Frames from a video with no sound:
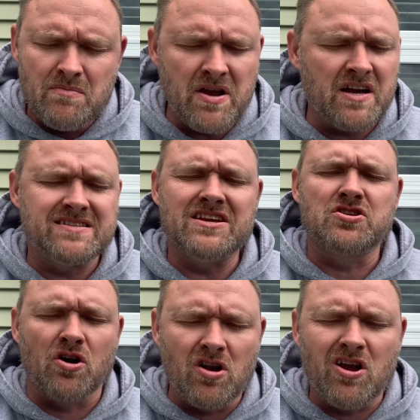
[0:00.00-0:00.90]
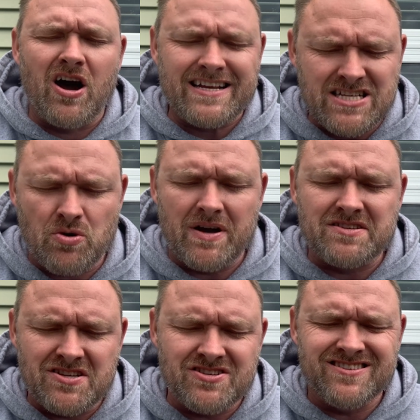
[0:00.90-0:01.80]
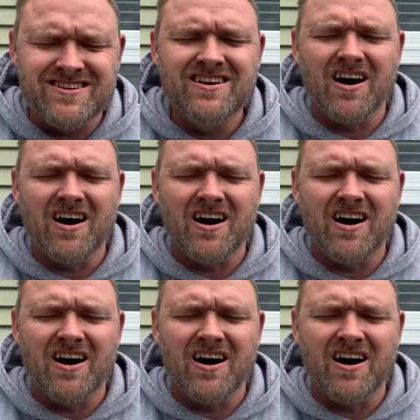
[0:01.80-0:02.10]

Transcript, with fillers: because eternal consequences